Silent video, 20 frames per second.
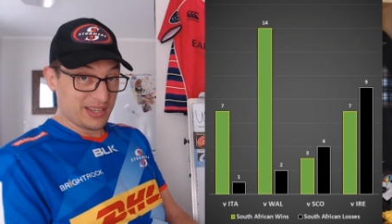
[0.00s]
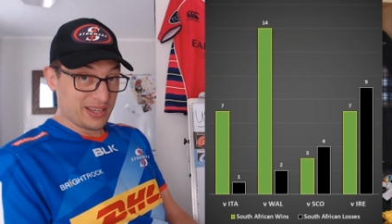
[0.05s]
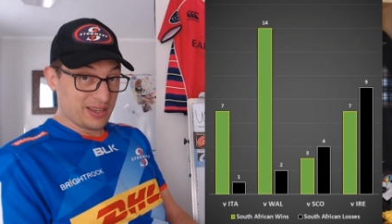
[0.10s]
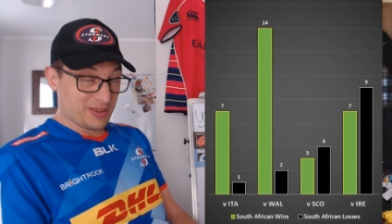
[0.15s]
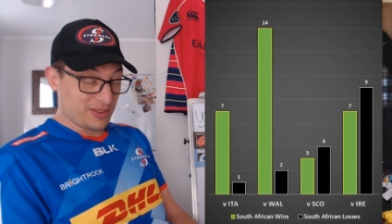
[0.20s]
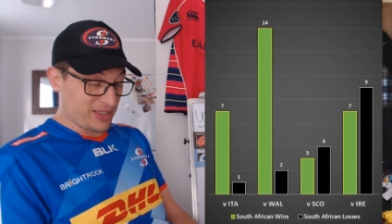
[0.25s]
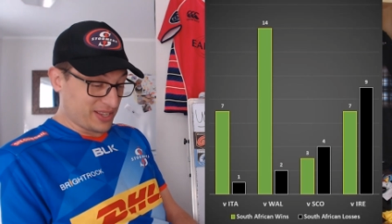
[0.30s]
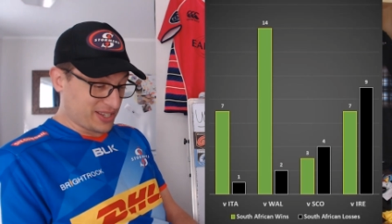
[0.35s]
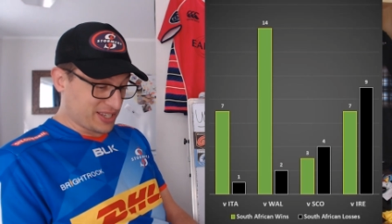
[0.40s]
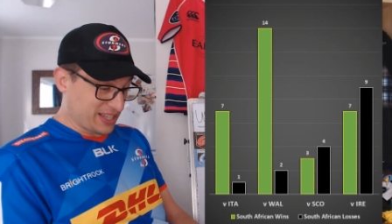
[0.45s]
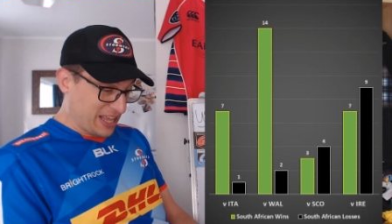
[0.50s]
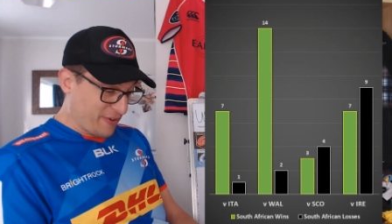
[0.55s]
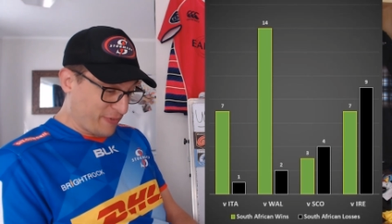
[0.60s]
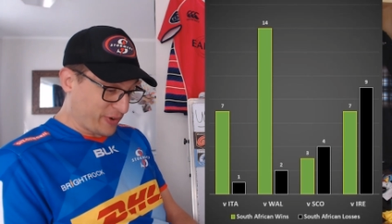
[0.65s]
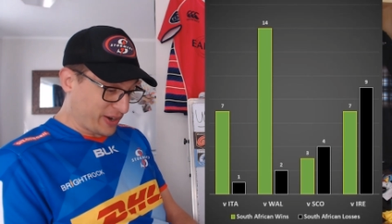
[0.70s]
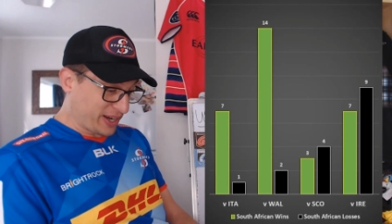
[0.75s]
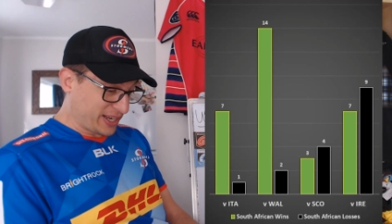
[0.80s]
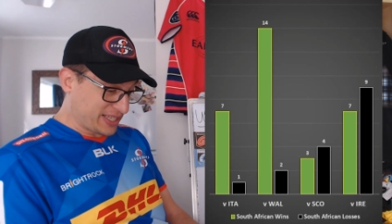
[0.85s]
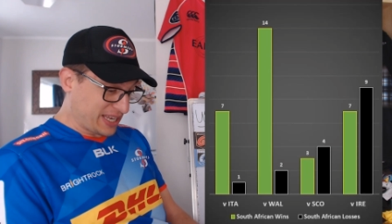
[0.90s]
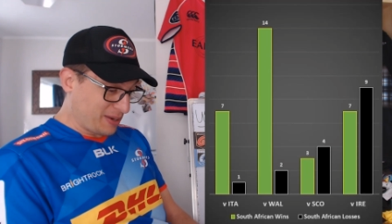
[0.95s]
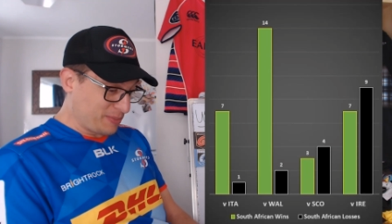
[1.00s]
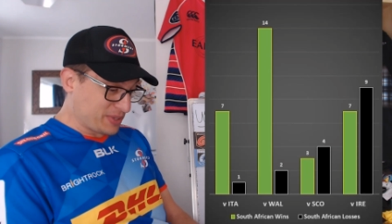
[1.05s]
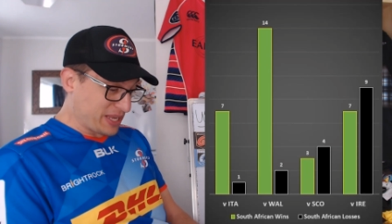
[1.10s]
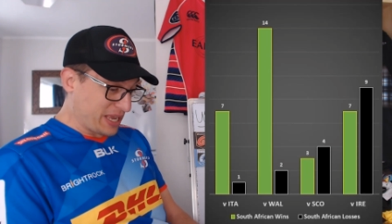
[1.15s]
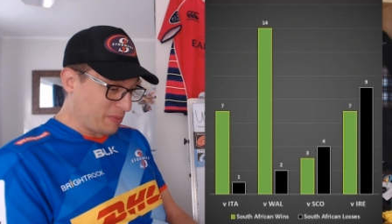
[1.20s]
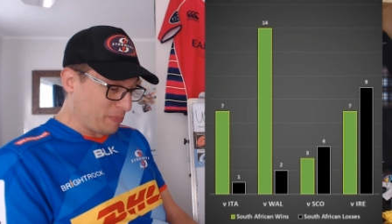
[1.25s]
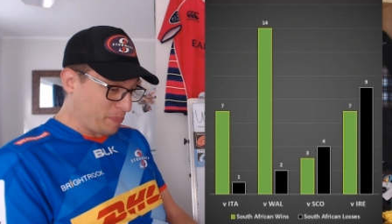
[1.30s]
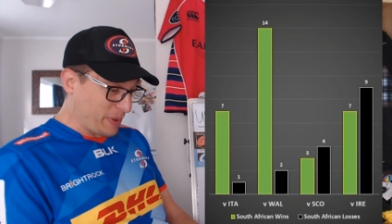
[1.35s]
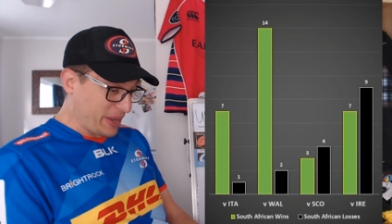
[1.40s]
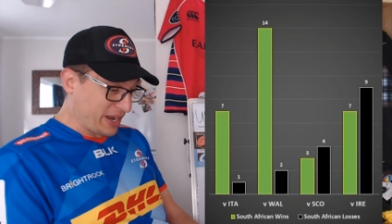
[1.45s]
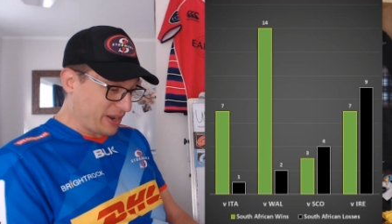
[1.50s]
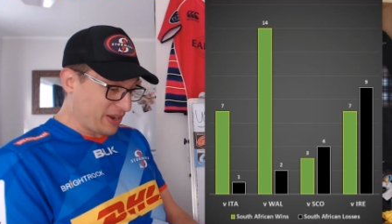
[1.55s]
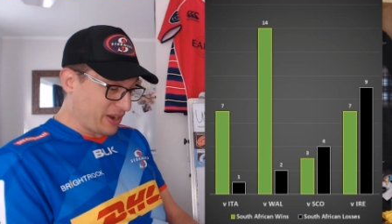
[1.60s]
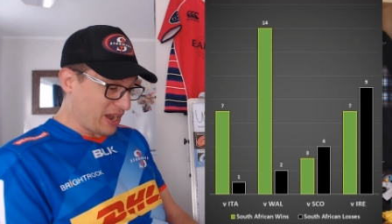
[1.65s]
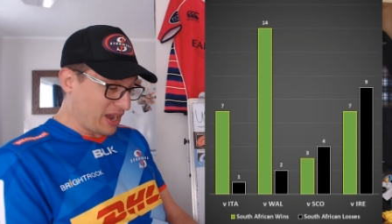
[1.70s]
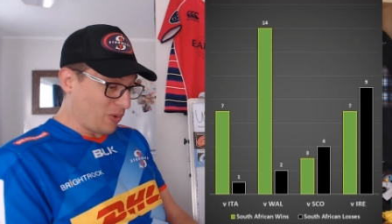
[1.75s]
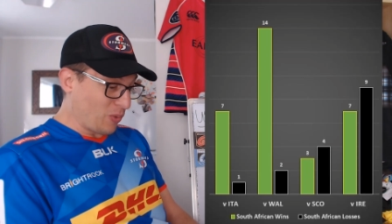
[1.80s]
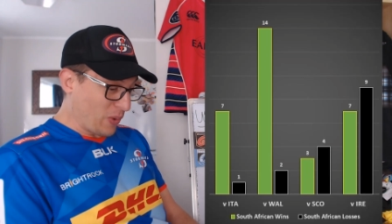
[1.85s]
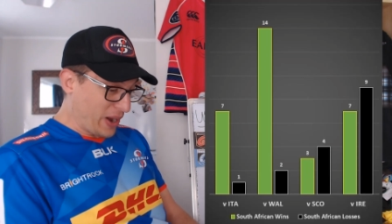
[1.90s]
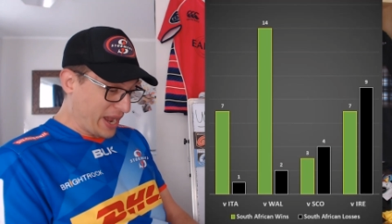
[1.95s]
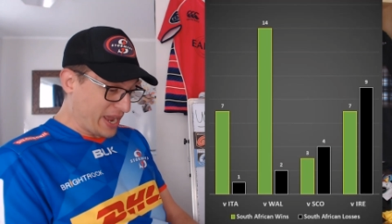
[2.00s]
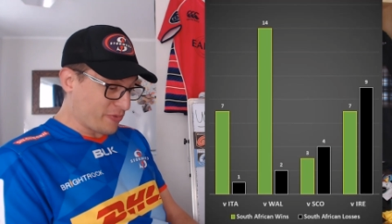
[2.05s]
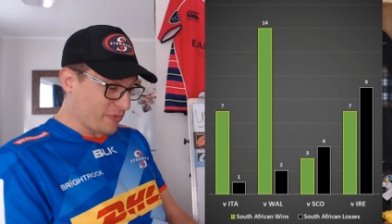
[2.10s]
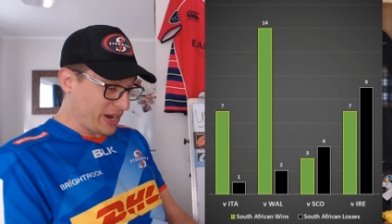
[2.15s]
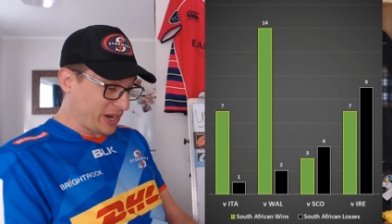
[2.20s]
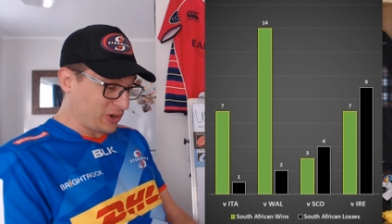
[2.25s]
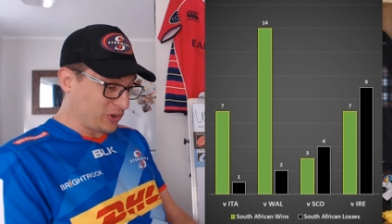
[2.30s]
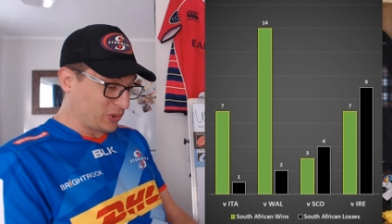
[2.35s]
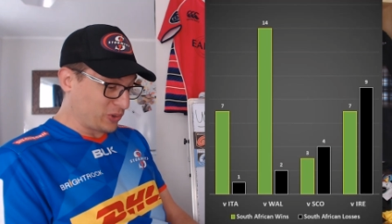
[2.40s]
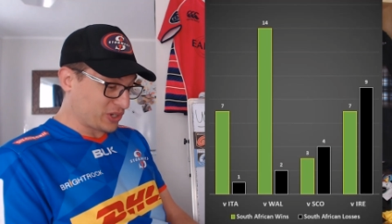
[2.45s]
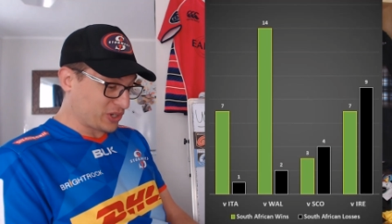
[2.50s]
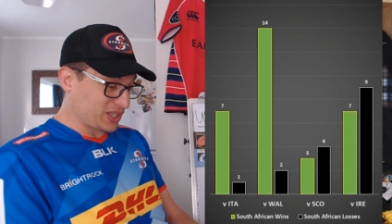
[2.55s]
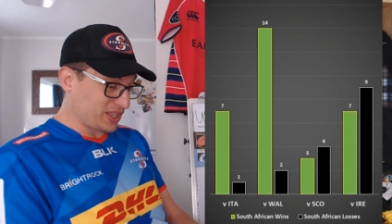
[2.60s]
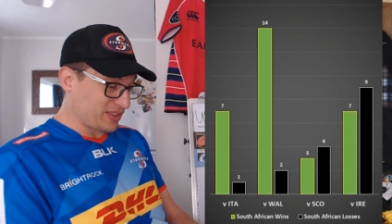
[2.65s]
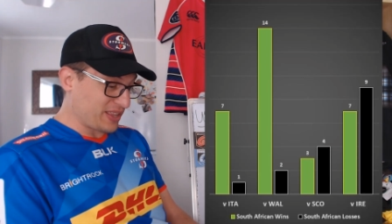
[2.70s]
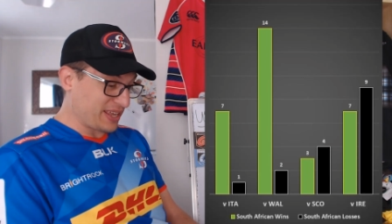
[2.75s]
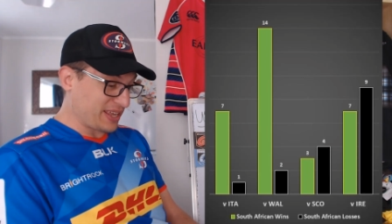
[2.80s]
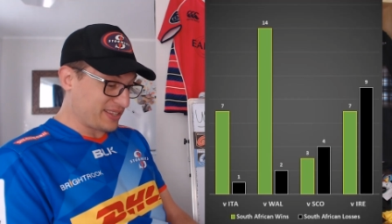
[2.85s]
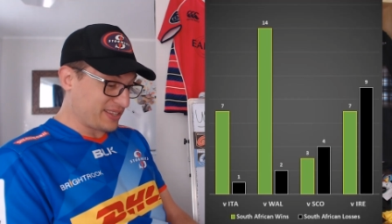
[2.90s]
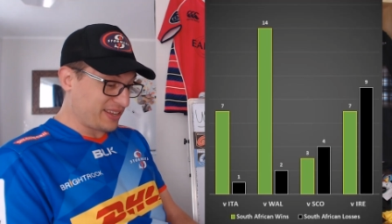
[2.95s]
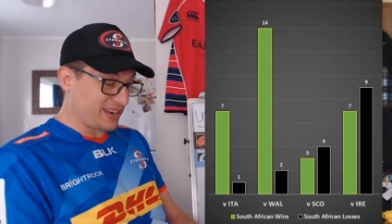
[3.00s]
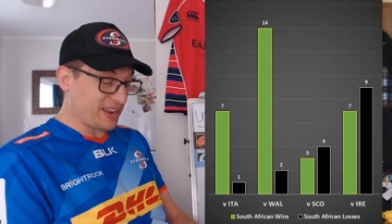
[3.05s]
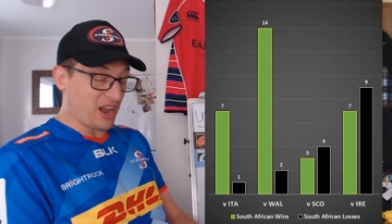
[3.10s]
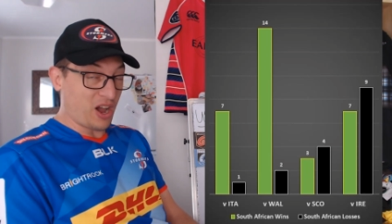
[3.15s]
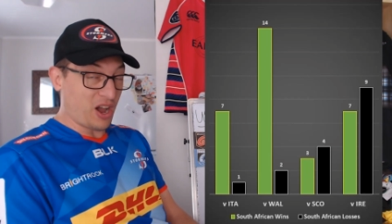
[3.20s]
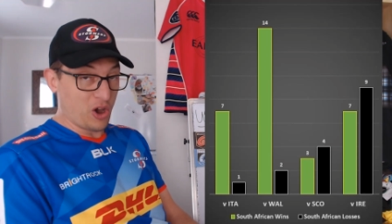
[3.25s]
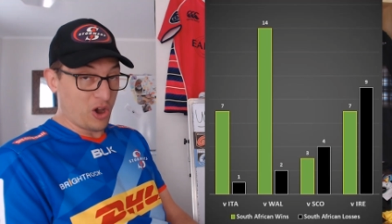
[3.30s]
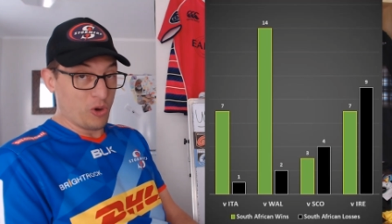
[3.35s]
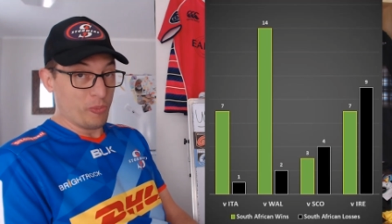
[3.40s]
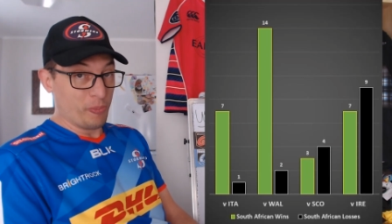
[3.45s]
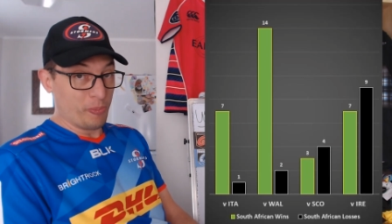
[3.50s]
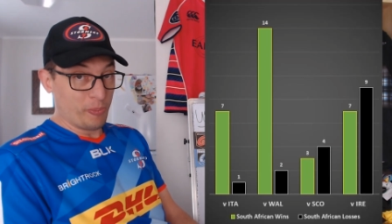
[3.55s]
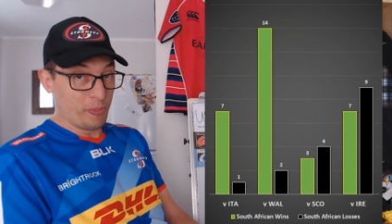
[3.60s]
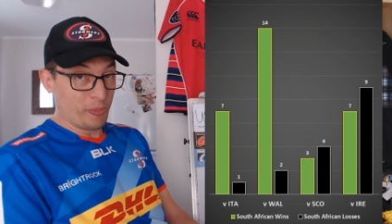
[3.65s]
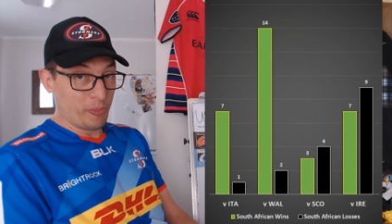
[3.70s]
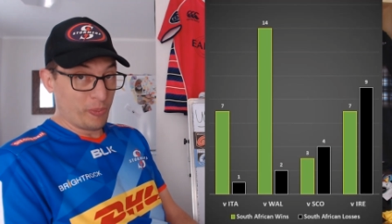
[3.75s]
The South African teams had better away records than they did at home.